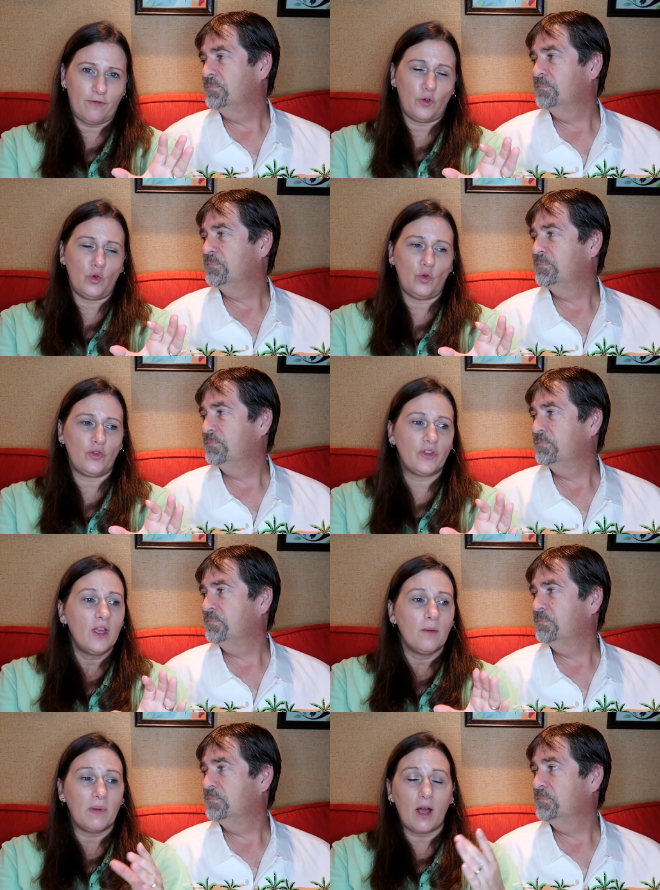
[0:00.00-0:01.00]
Speaker 1: foods,
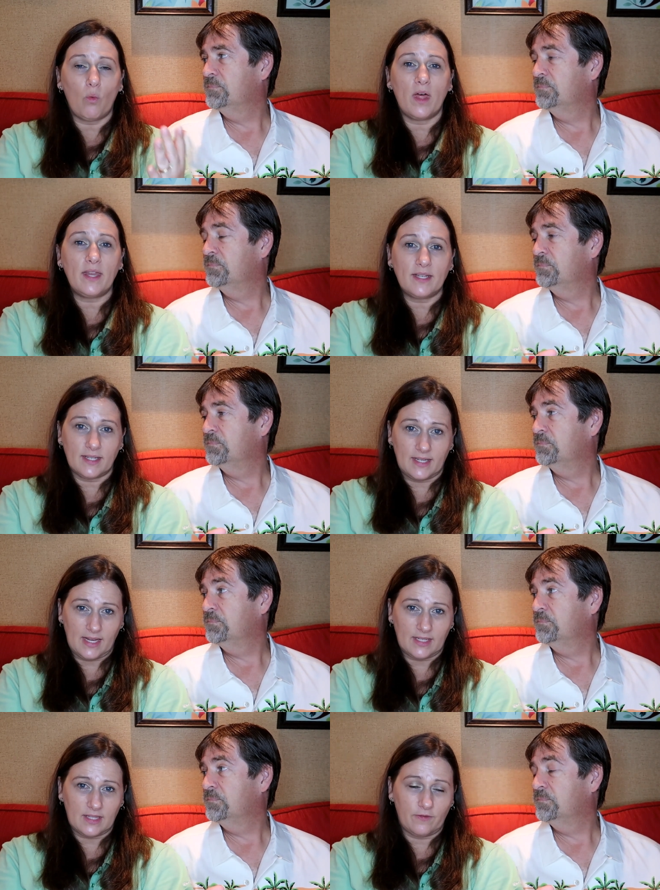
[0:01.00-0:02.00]
but I wanted to
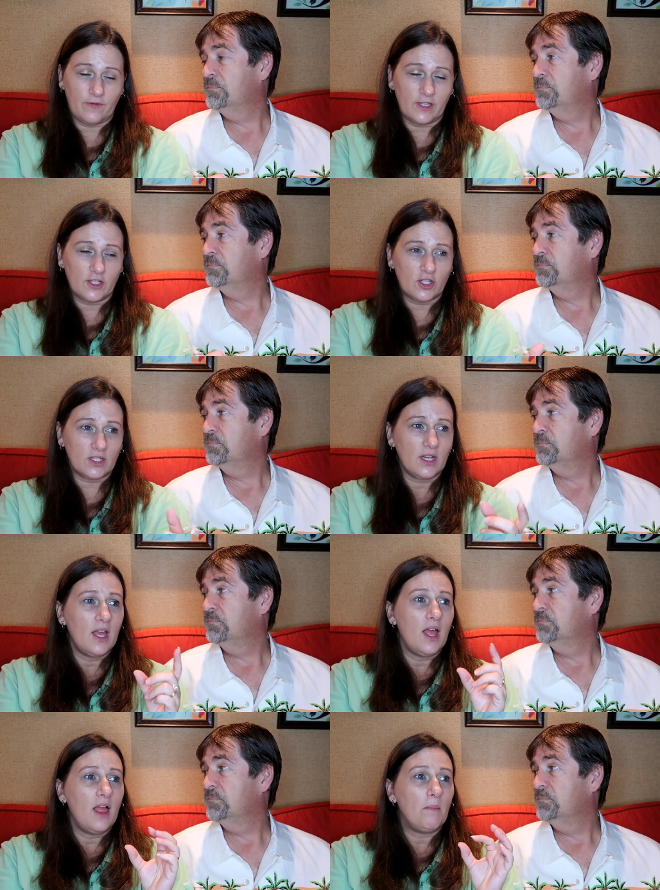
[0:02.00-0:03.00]
taste the fish.
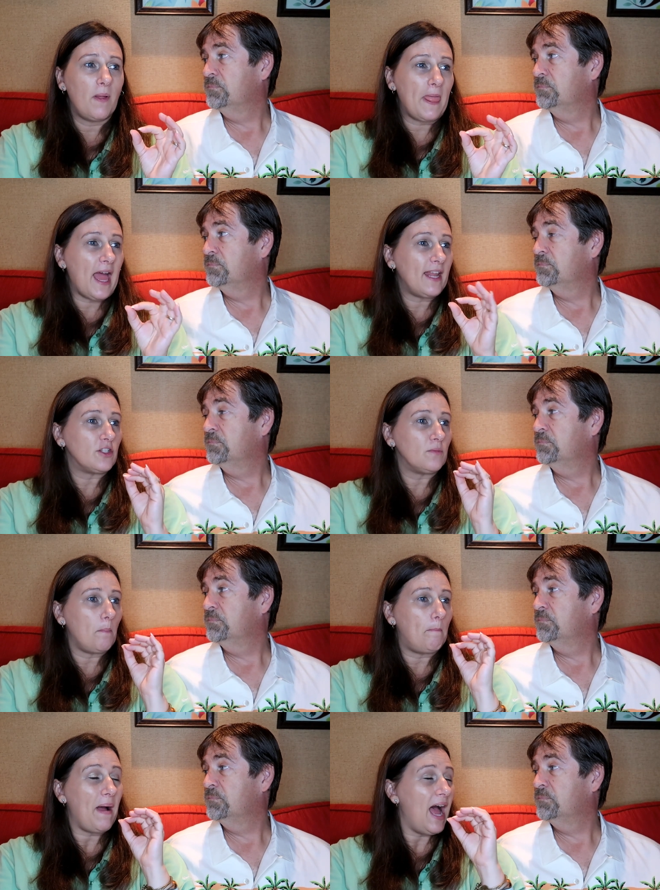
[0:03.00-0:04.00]
But that
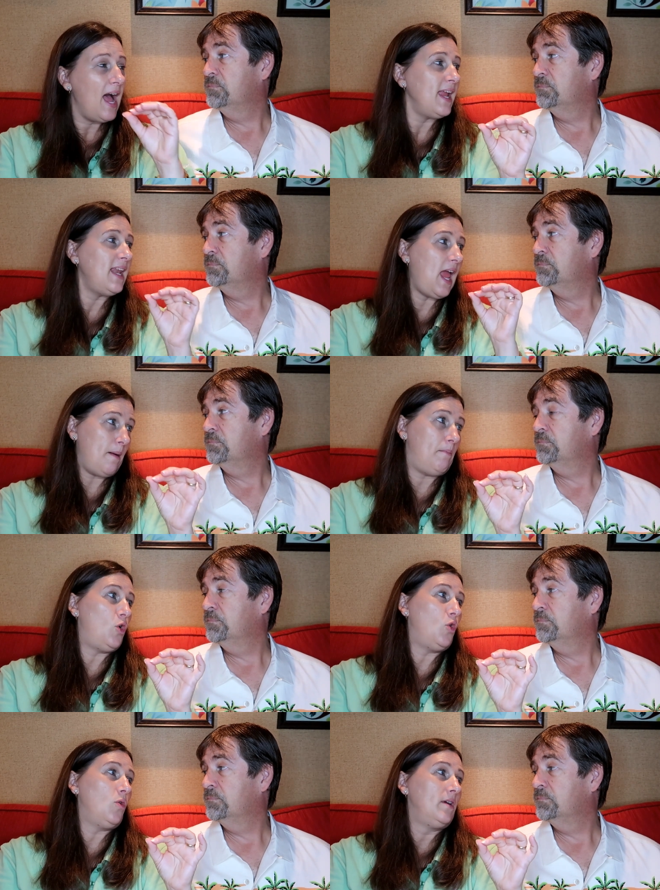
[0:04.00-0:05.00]

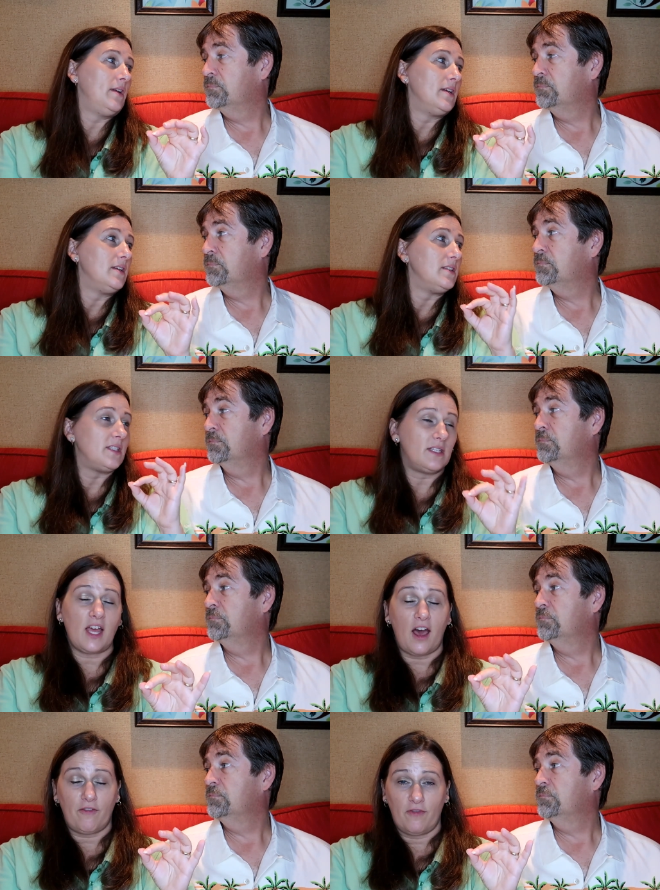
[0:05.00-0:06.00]
pineapple
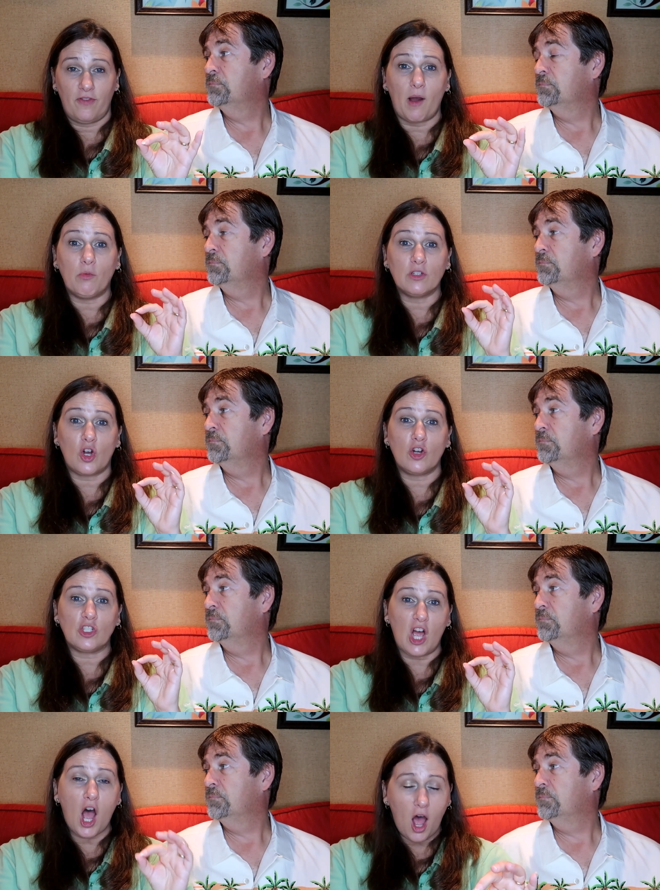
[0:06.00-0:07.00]
stuff that was on
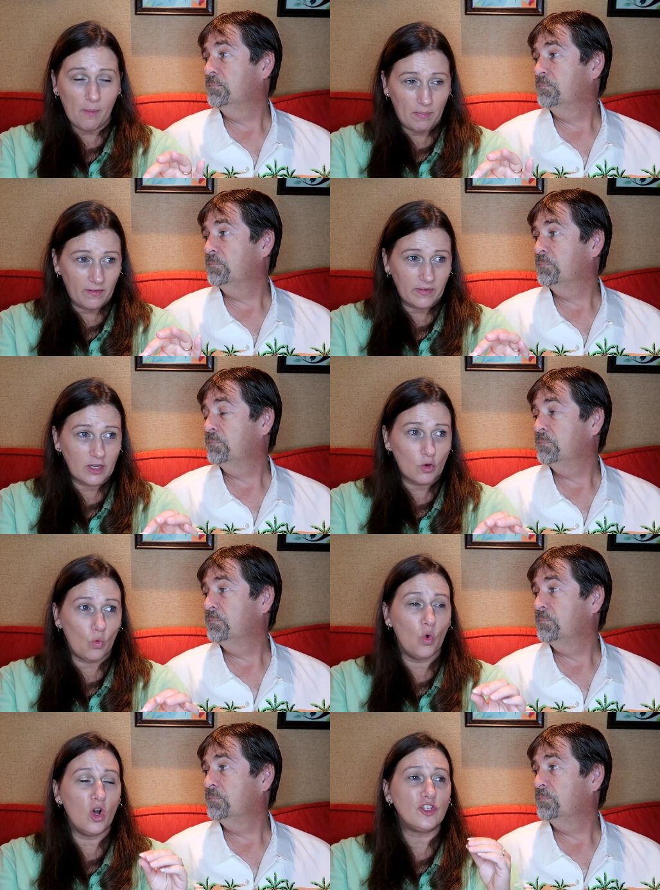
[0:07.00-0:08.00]
top of it
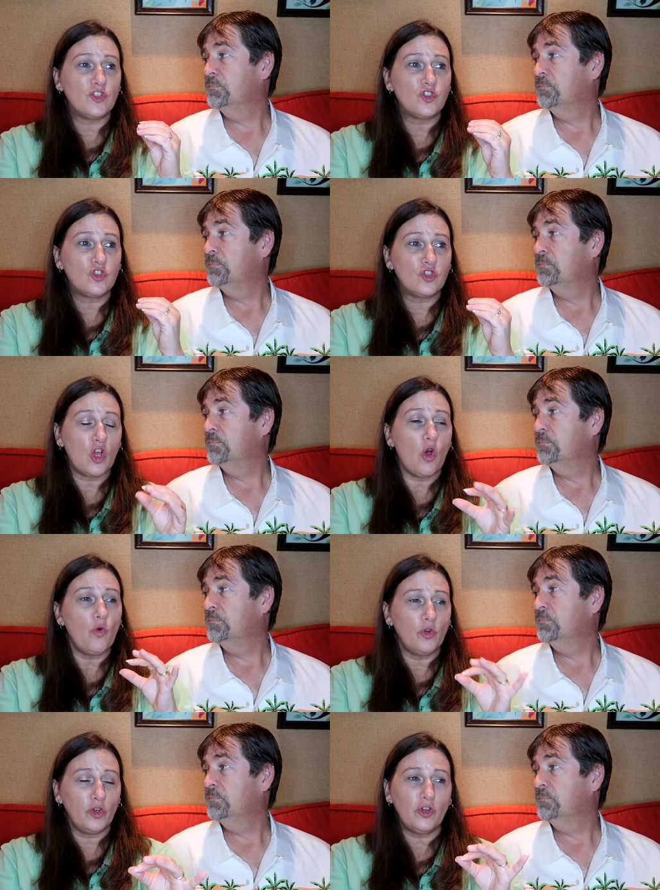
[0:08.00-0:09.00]
was
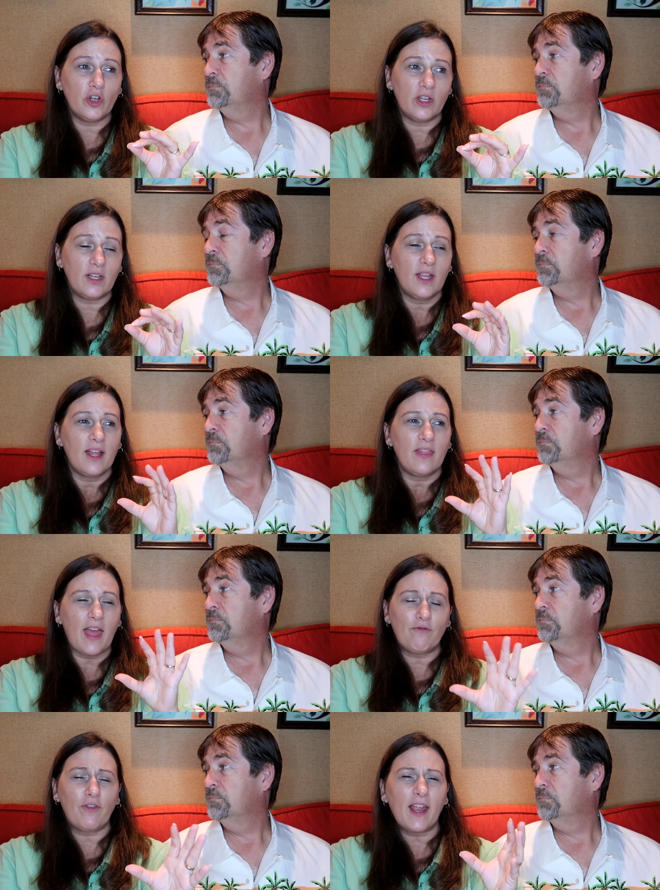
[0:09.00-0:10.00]
so good.
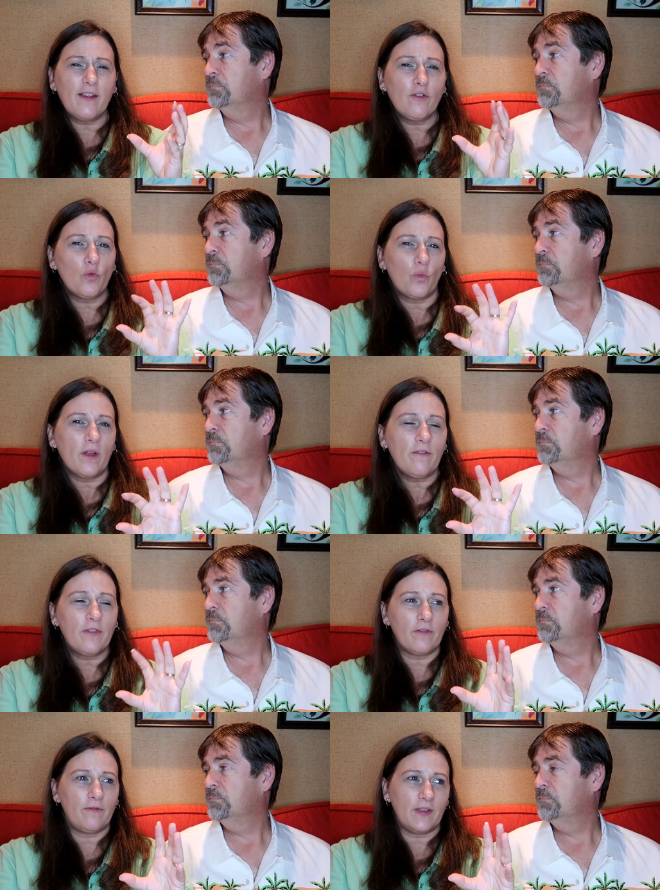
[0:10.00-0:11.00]
That flavor with
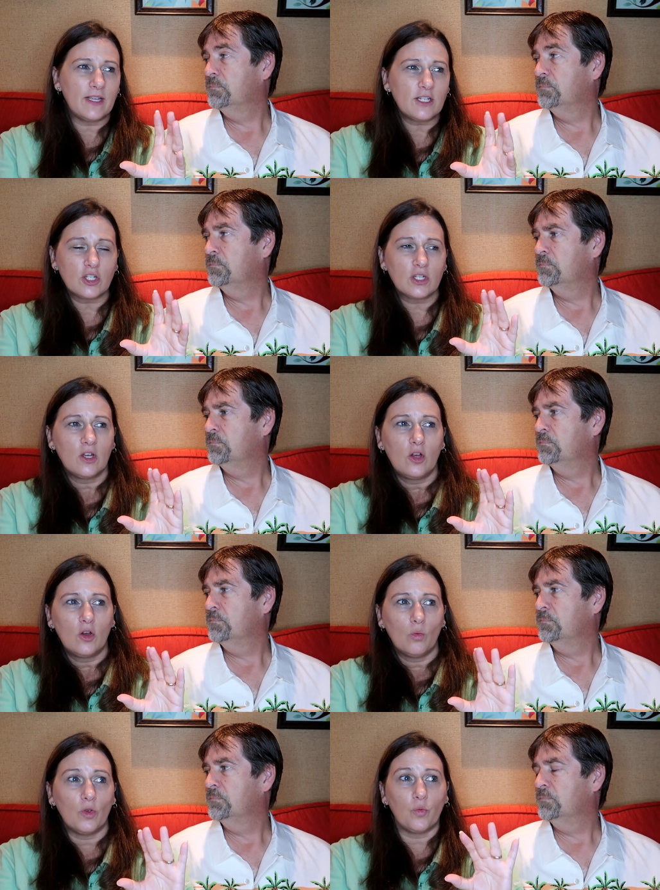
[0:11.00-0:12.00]
the fish
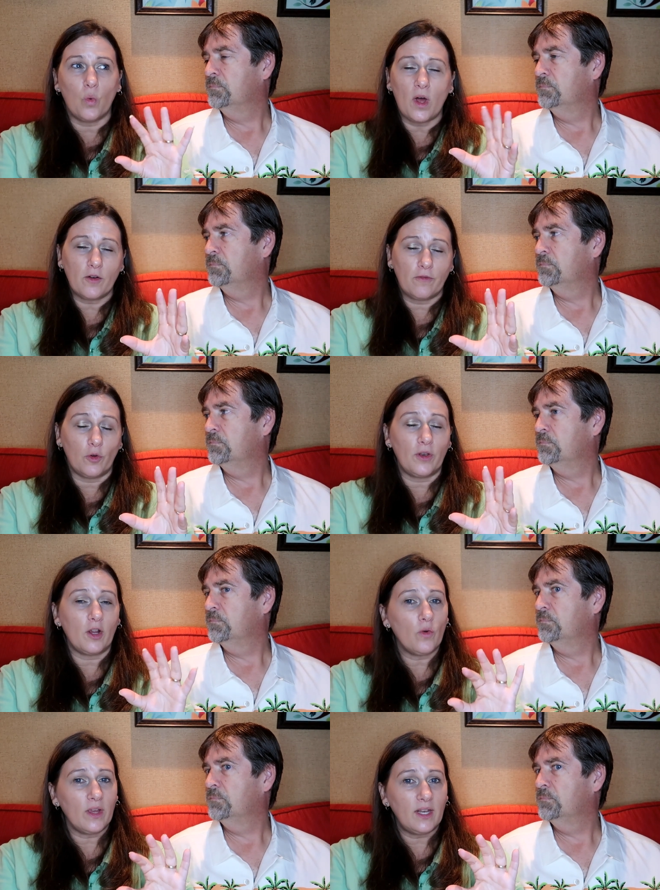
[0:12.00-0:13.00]
was wonderful. Now,
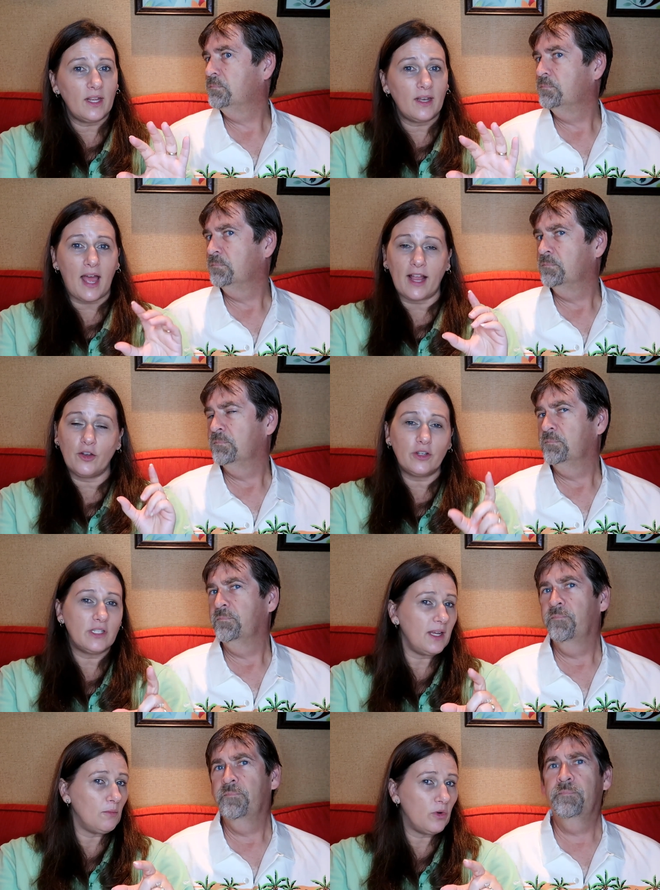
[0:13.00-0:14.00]
granted, I couldn't
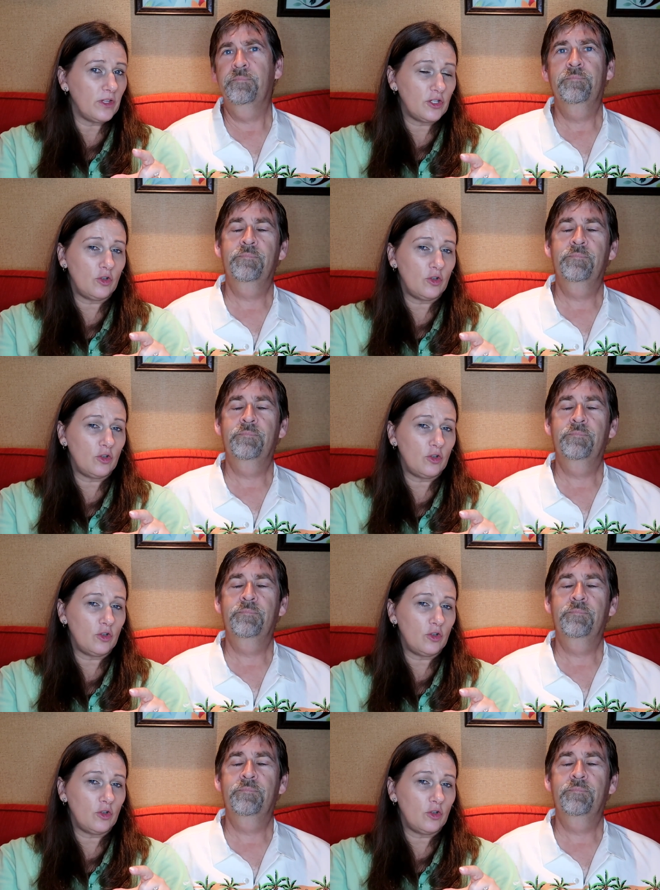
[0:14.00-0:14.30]
take more than